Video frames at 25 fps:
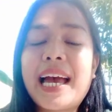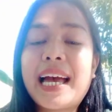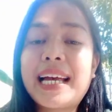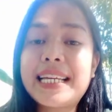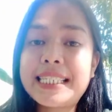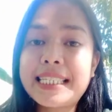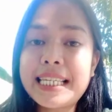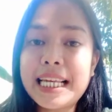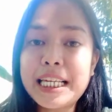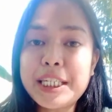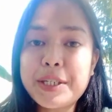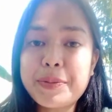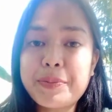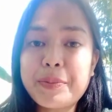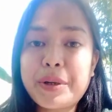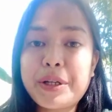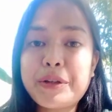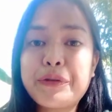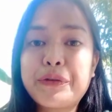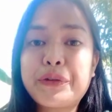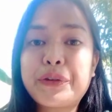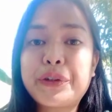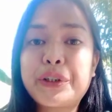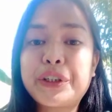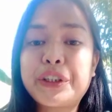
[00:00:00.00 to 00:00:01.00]

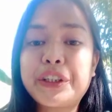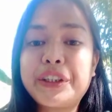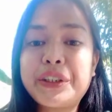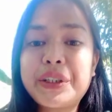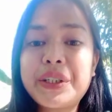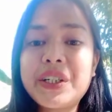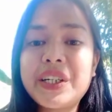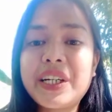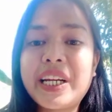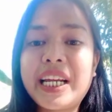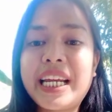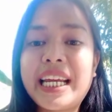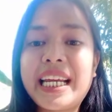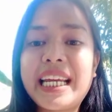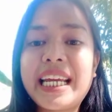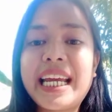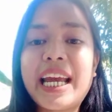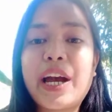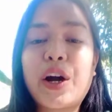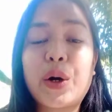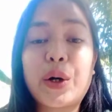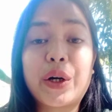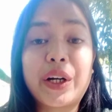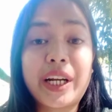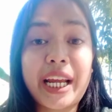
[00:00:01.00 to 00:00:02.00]
Assessment for
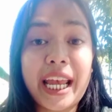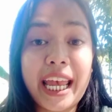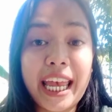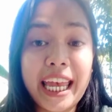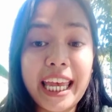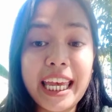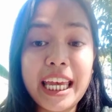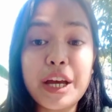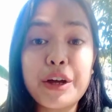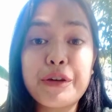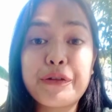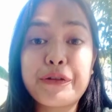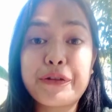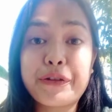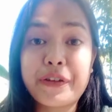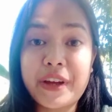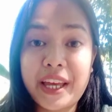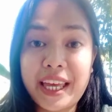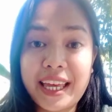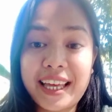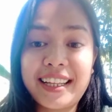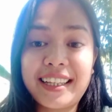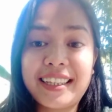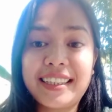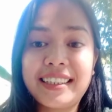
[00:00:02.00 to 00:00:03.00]
Learning or
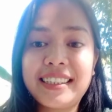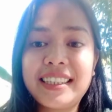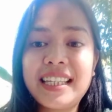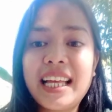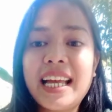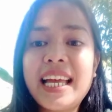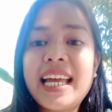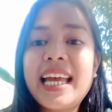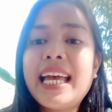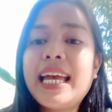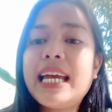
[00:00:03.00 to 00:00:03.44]
AFL